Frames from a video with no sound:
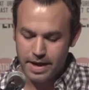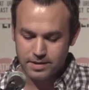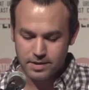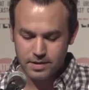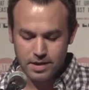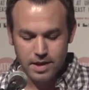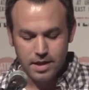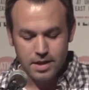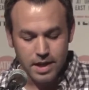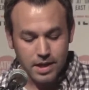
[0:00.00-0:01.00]
asses,
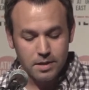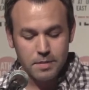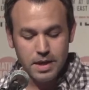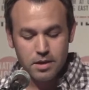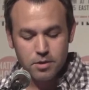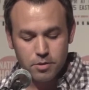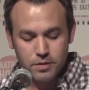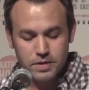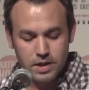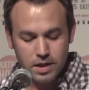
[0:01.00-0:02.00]
naked men who
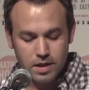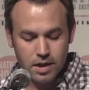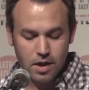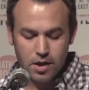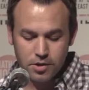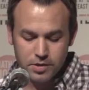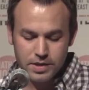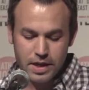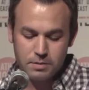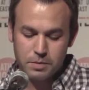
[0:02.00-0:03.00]
have seen 100
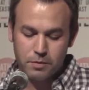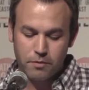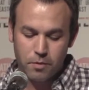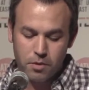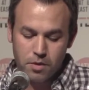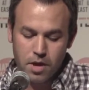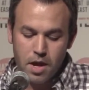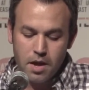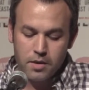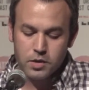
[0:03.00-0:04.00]
times before
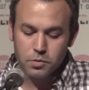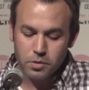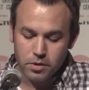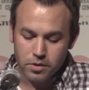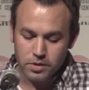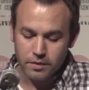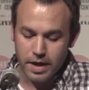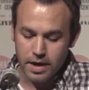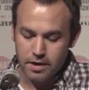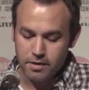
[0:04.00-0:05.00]
the swirls of
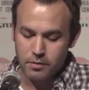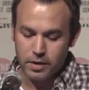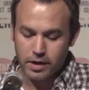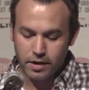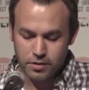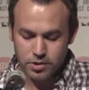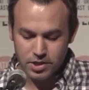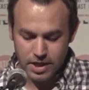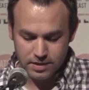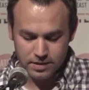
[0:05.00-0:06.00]
hair on one another's
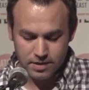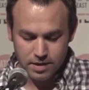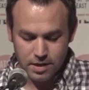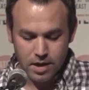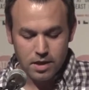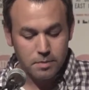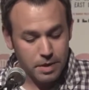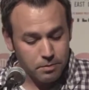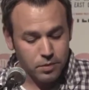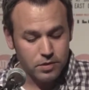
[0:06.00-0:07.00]
chests, the
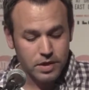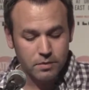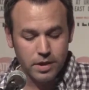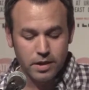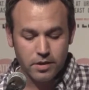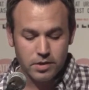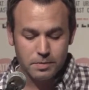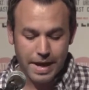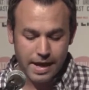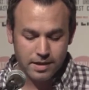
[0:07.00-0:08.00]
pimples on one another's
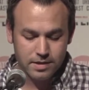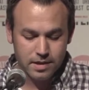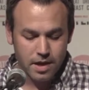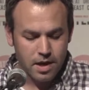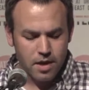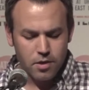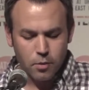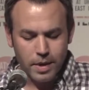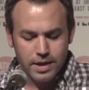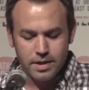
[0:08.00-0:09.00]
backs, the
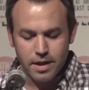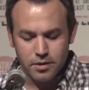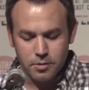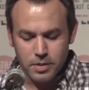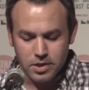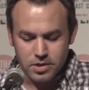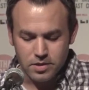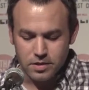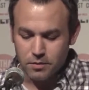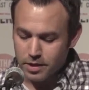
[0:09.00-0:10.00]
white nether
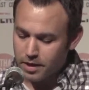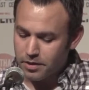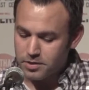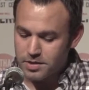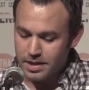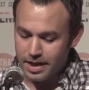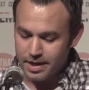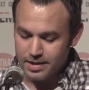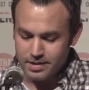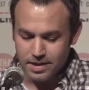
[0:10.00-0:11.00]
regions of one another's
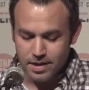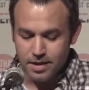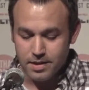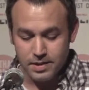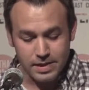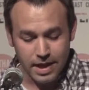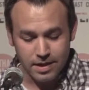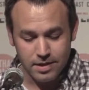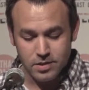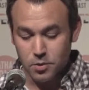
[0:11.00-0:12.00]
thighs, the
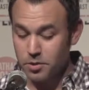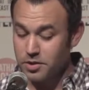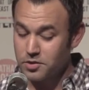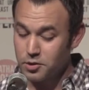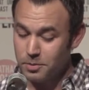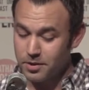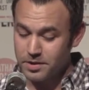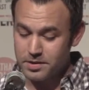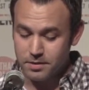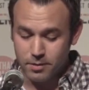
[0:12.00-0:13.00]
sadness or
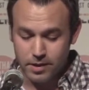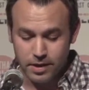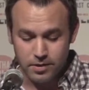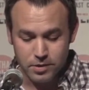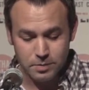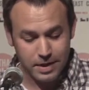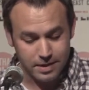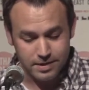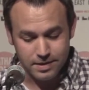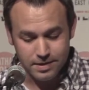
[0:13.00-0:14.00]
exuberance of one another's
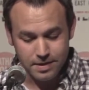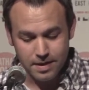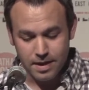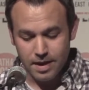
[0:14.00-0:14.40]
penises.